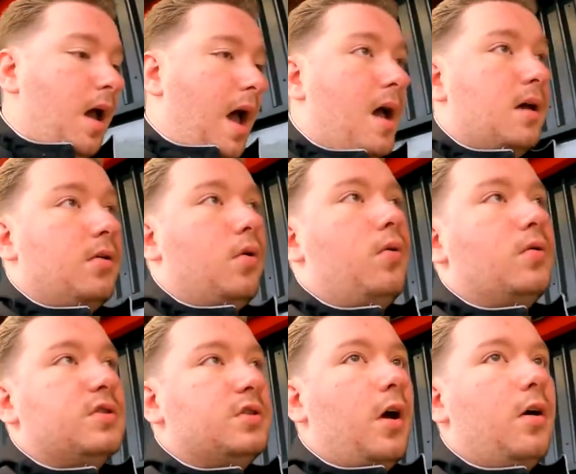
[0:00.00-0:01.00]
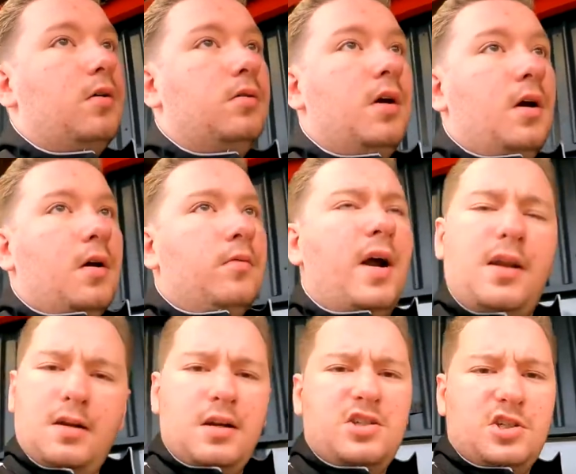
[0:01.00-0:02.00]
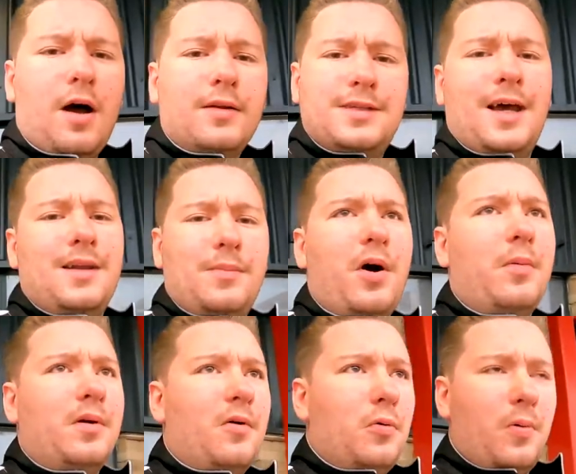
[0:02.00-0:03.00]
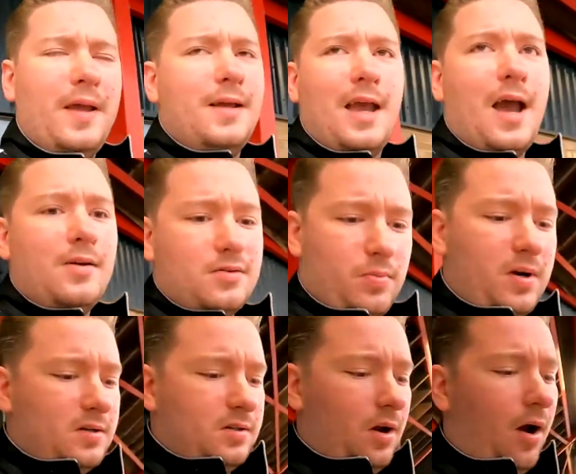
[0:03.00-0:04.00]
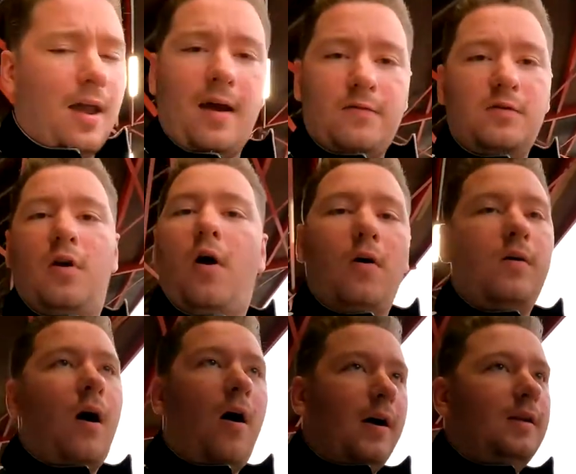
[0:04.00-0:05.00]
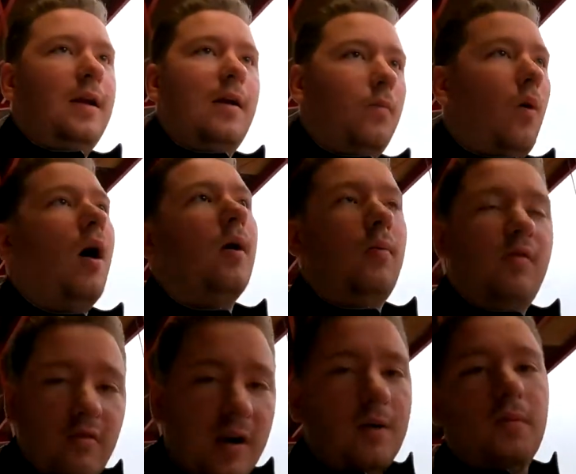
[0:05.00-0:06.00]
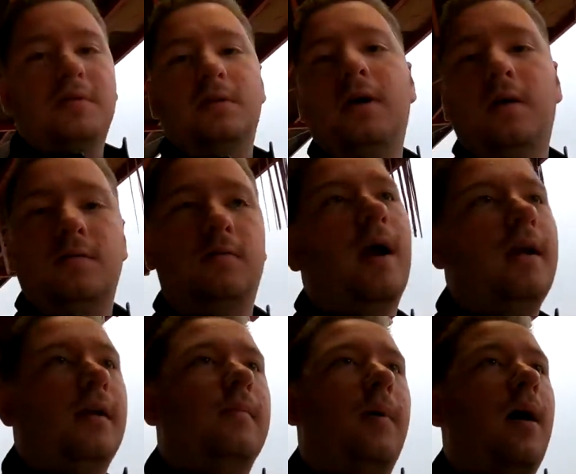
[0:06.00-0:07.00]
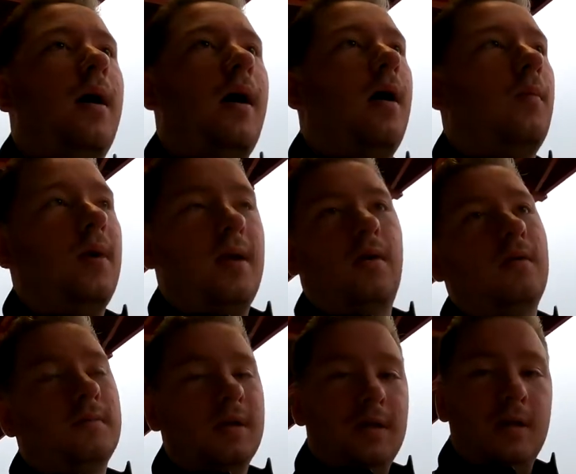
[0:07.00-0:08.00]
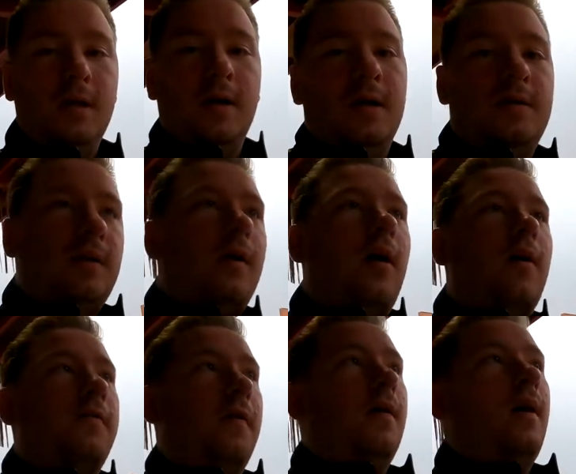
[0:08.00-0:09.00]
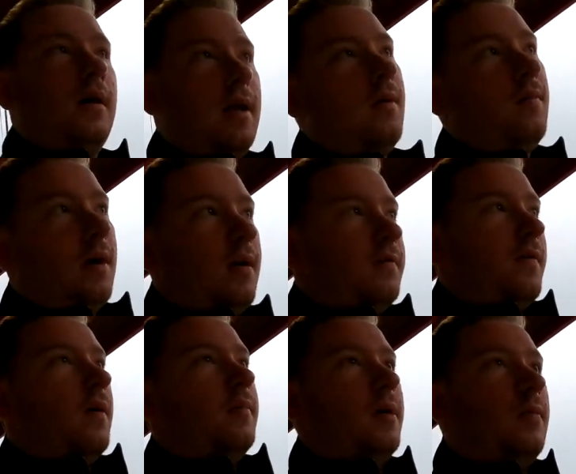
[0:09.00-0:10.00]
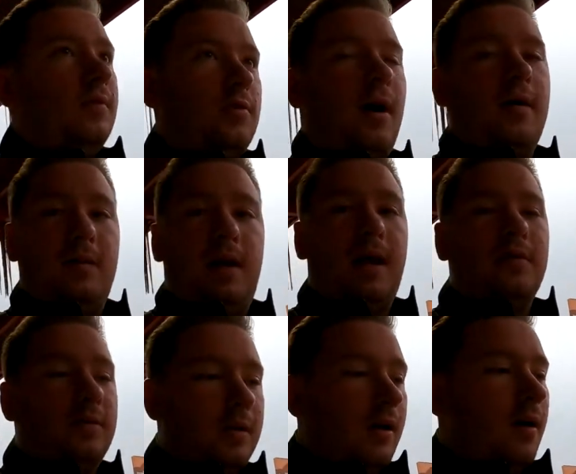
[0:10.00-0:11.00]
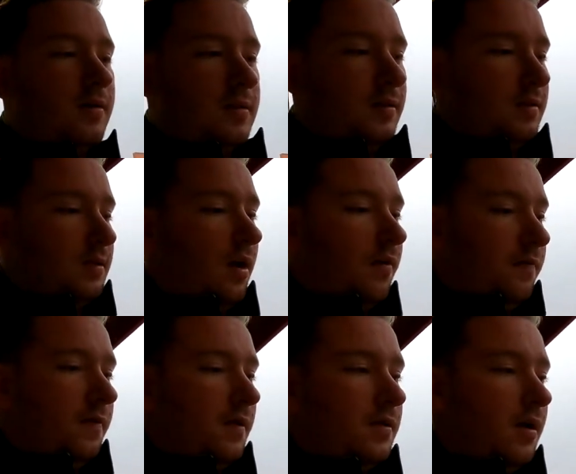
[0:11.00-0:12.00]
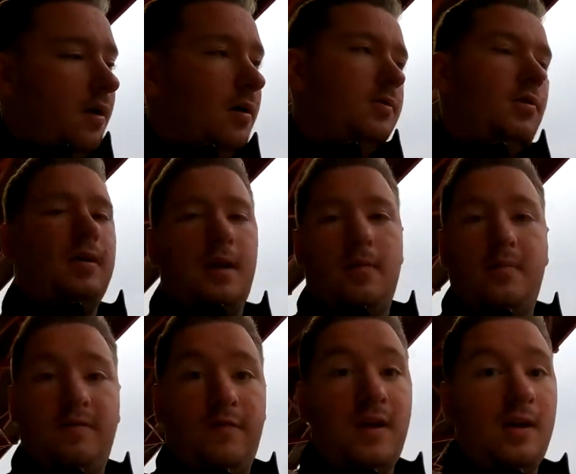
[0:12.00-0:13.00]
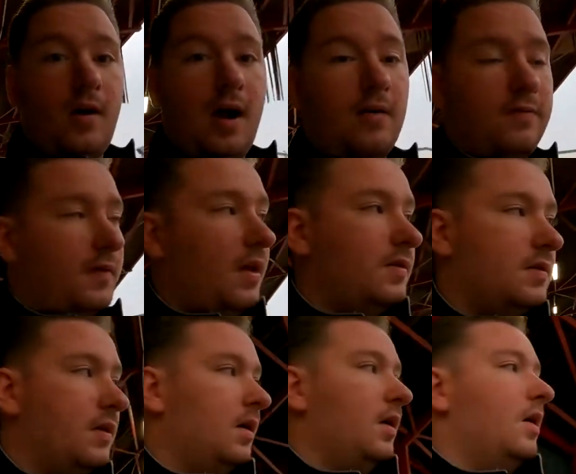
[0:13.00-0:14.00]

And also Reading is shut at the moment all weekend, which I have no idea why. We really wanted to go to Reading, but we couldn't, so I thought, okay, we go to Farnborough, we try out the electric karts and stuff, and try and get a video out for this.